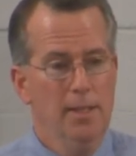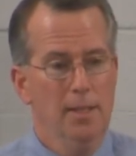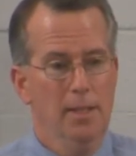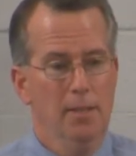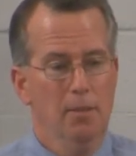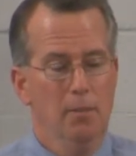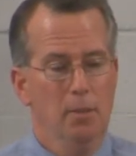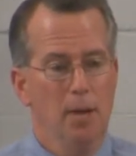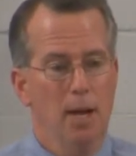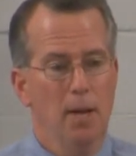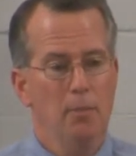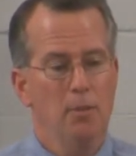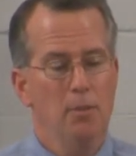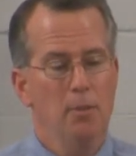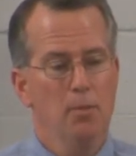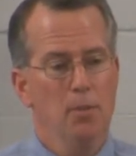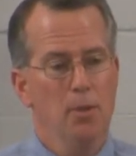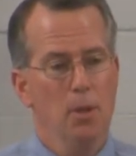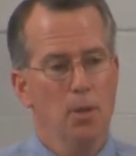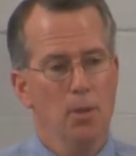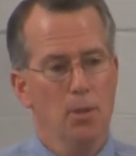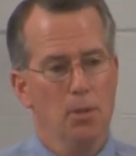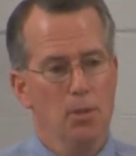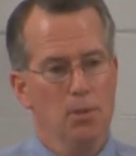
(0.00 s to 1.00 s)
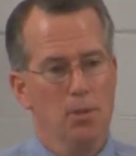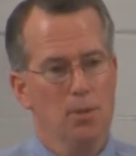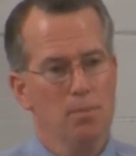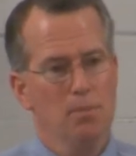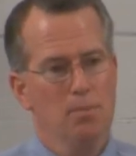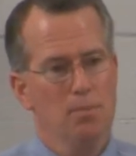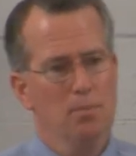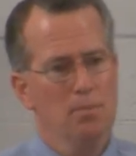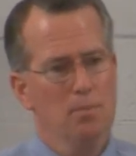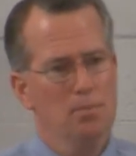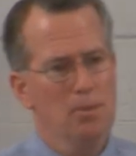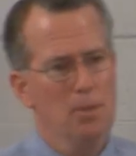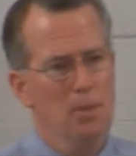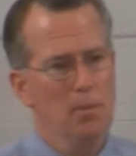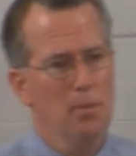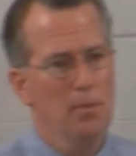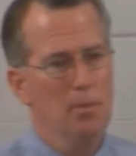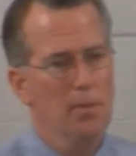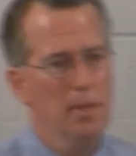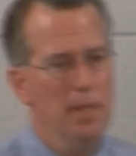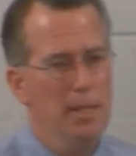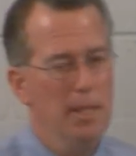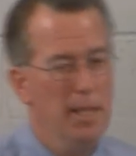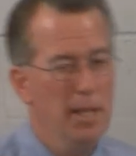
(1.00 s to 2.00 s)
Uh, perhaps you've noticed some
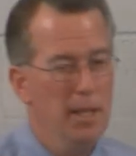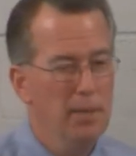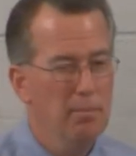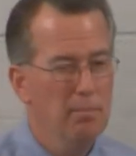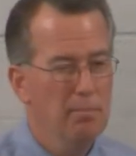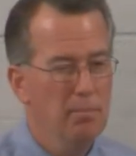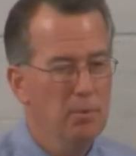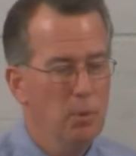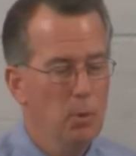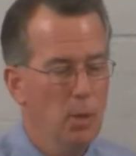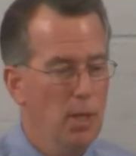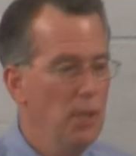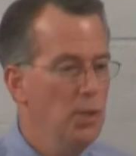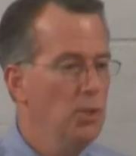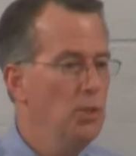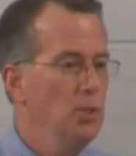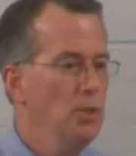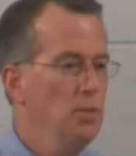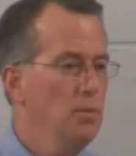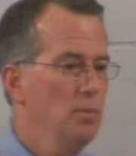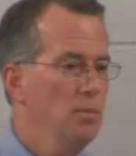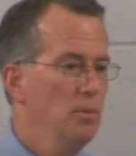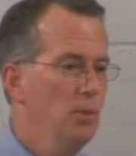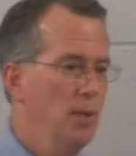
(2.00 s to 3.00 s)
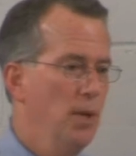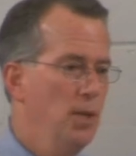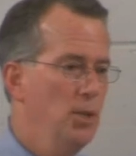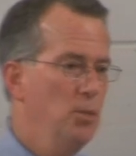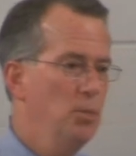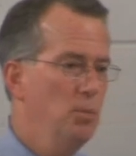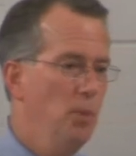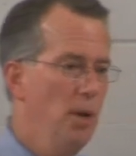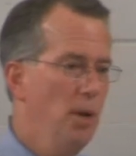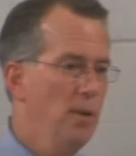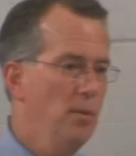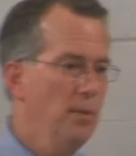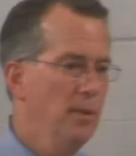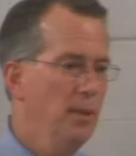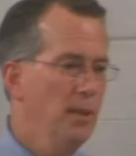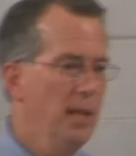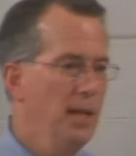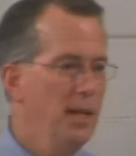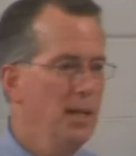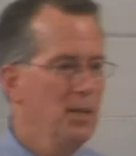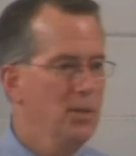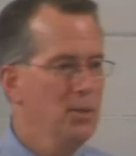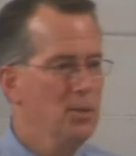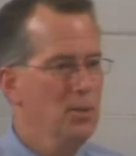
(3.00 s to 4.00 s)
of the um, grace, grace brethren
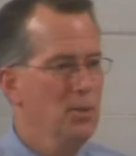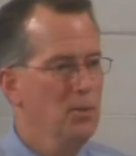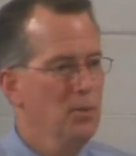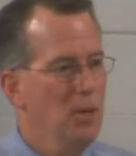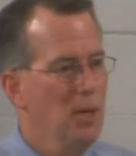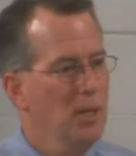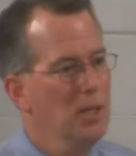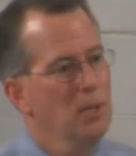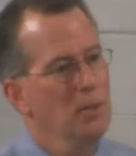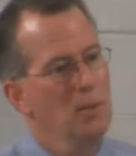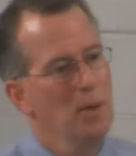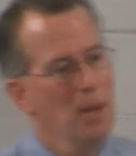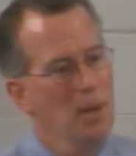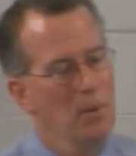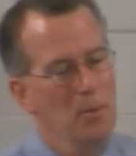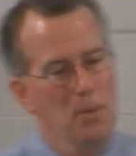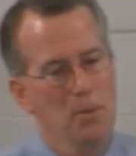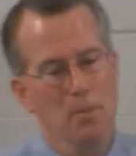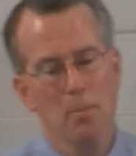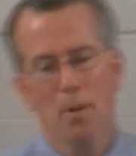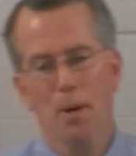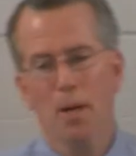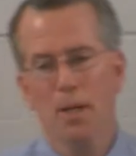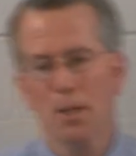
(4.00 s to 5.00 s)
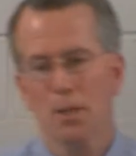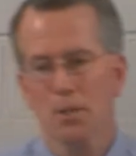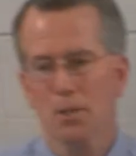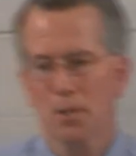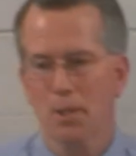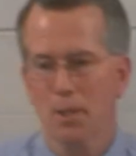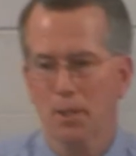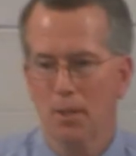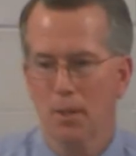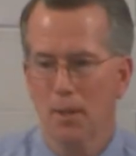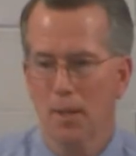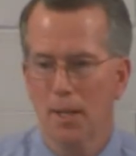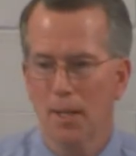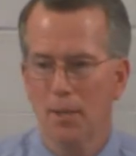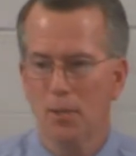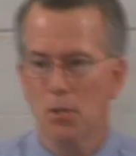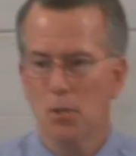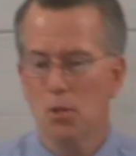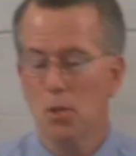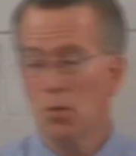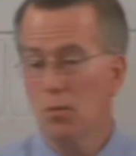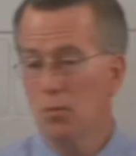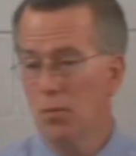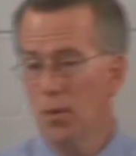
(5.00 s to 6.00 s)
ladies that walk around with the bonnets on their head and
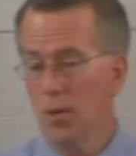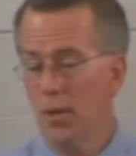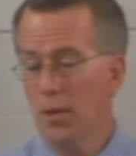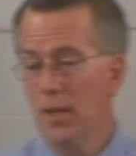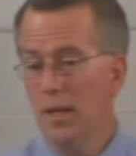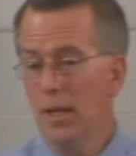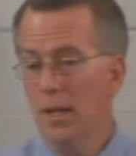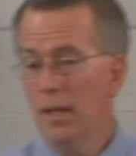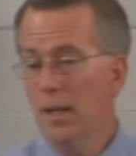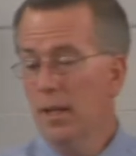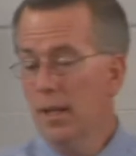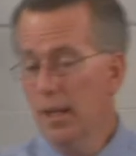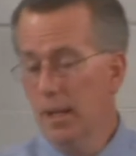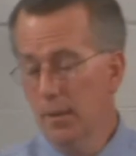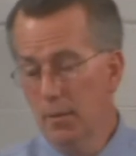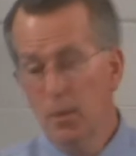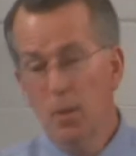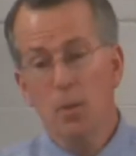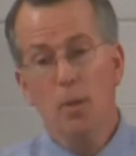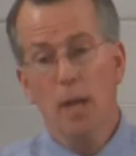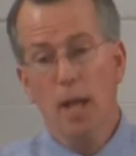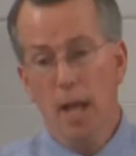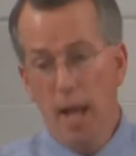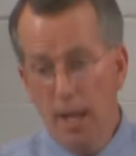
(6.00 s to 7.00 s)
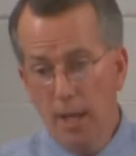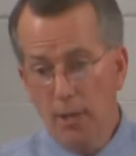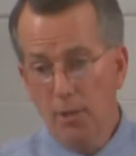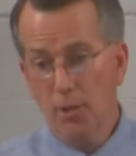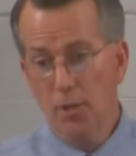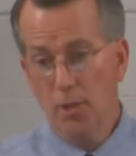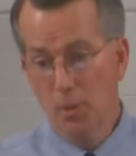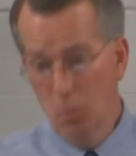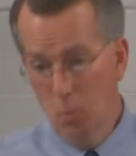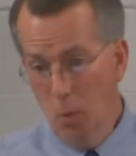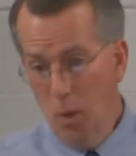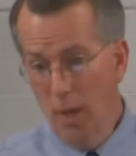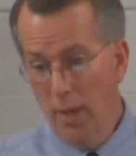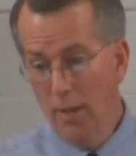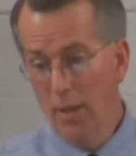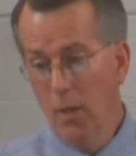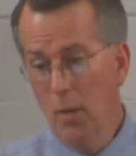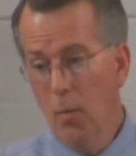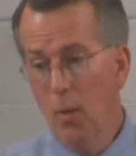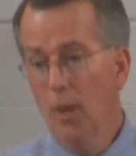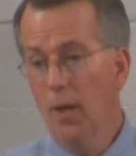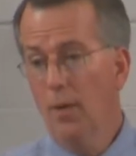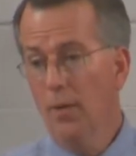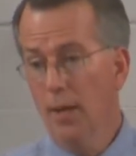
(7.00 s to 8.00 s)
so forth. If you were to ask them why they
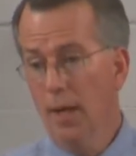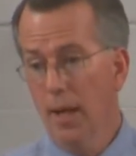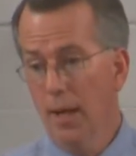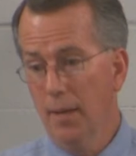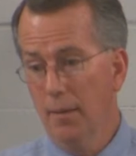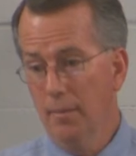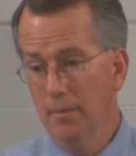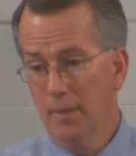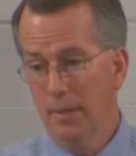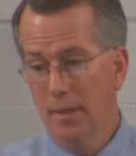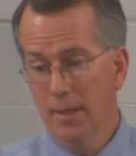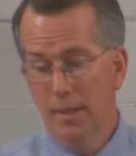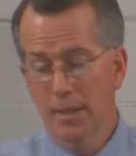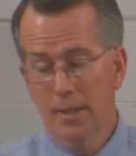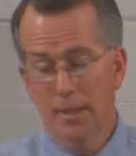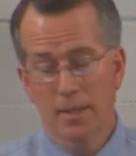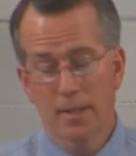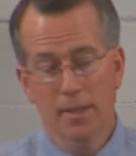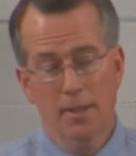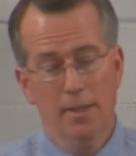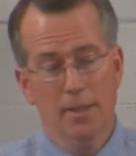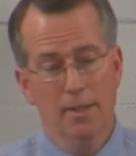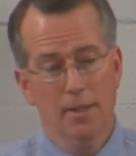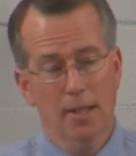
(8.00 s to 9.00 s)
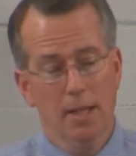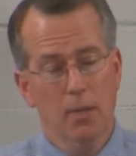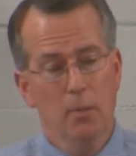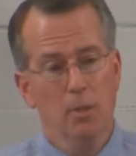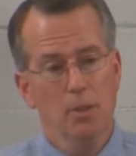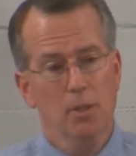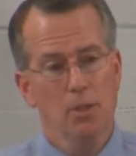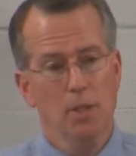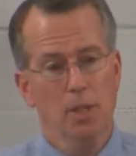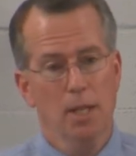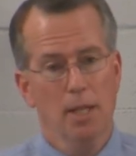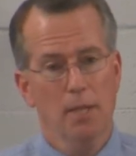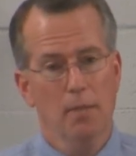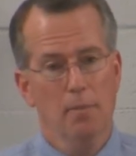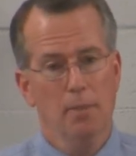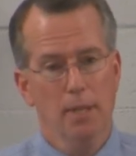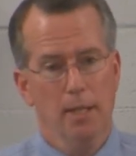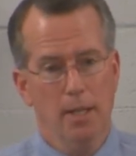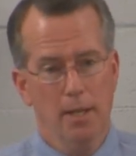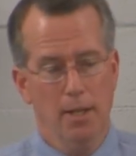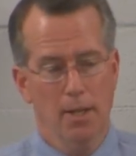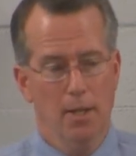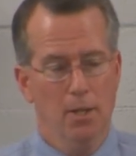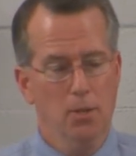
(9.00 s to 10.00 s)
wear that, they would say,
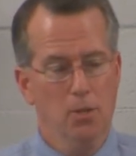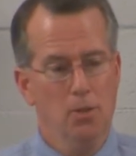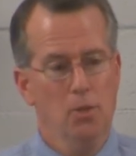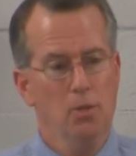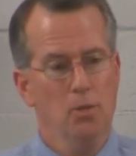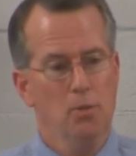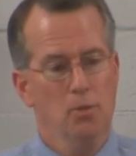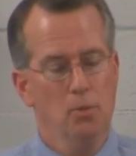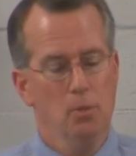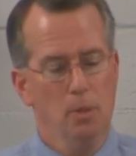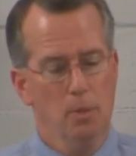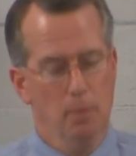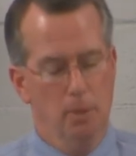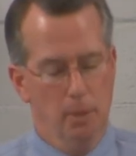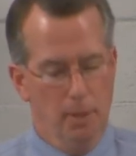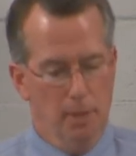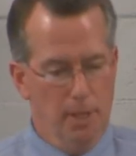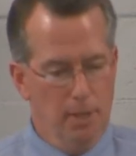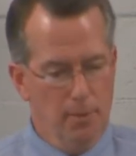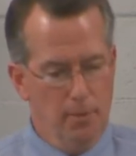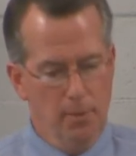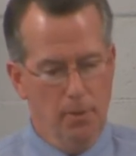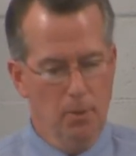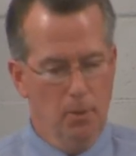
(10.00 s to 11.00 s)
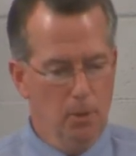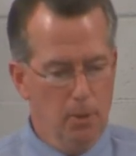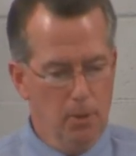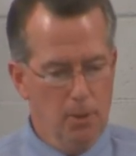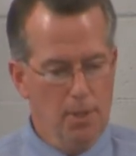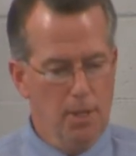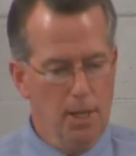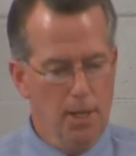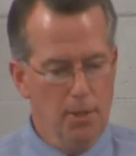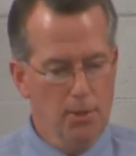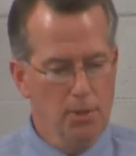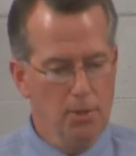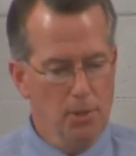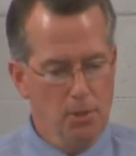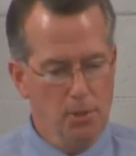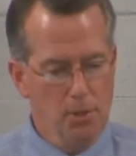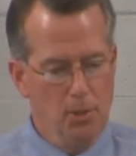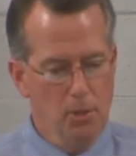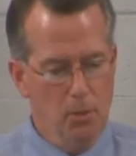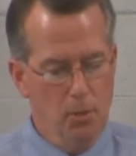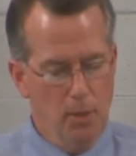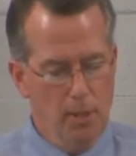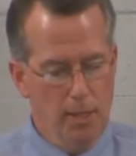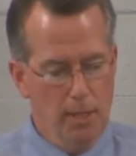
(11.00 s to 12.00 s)
because we believe the Lord tells us
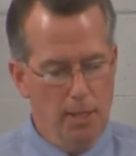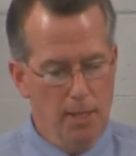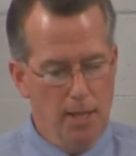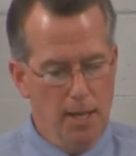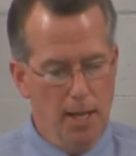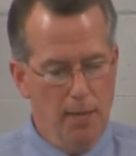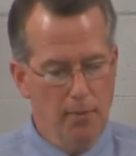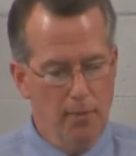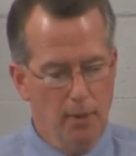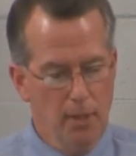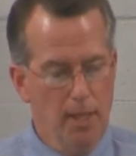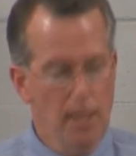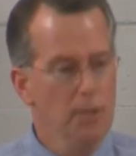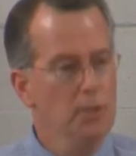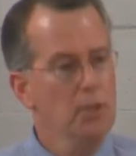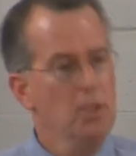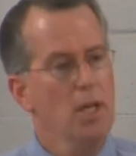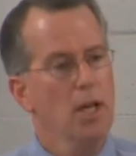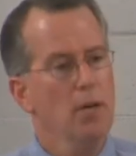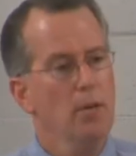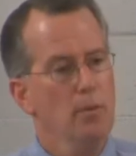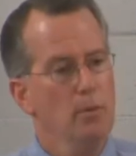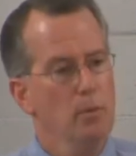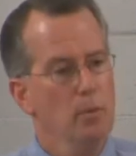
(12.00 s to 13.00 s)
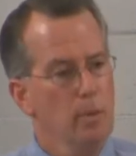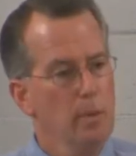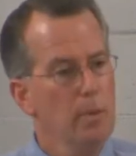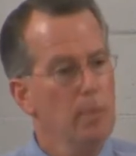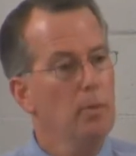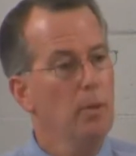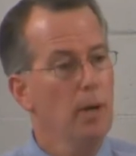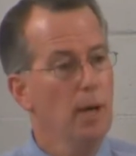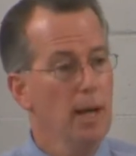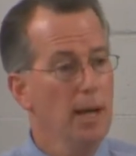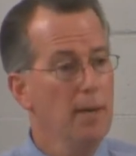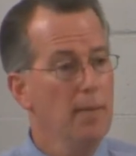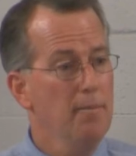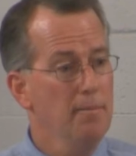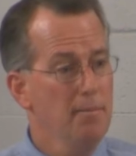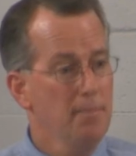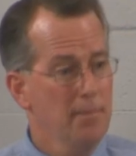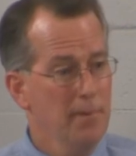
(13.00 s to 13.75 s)
that we need to have our heads covered when we pray.